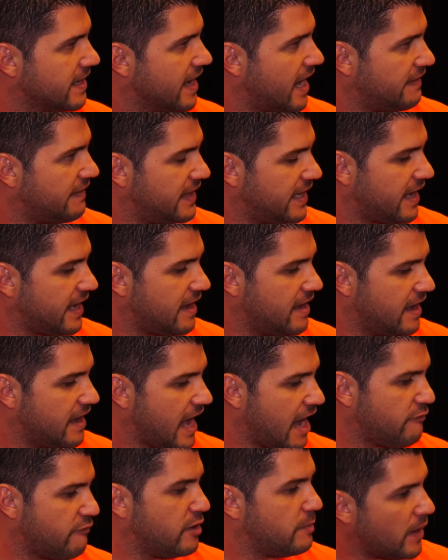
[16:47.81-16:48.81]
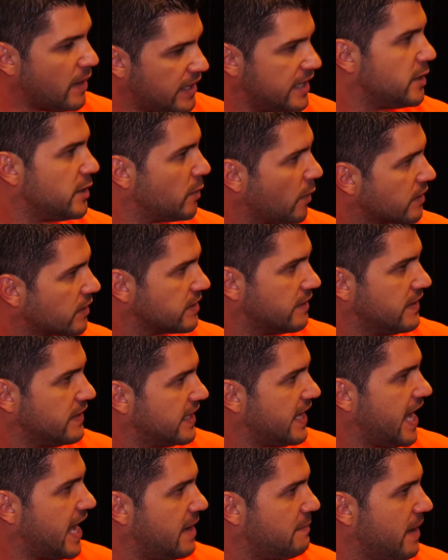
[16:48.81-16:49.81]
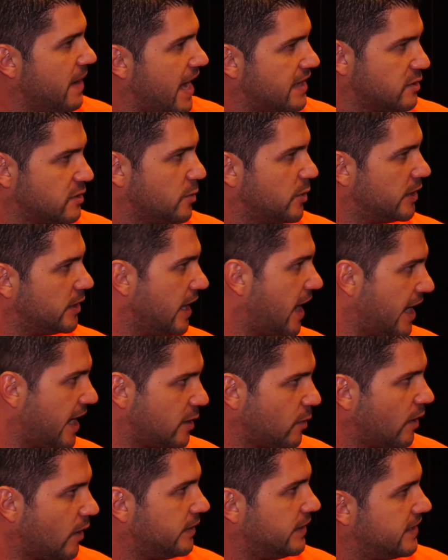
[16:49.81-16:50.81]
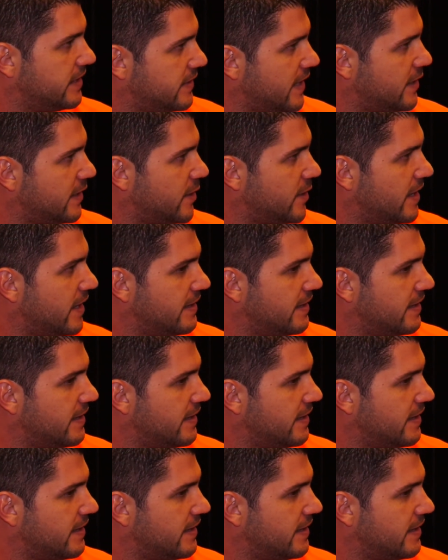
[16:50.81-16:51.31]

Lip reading: I think everybody who works on the game has a really high quality standard,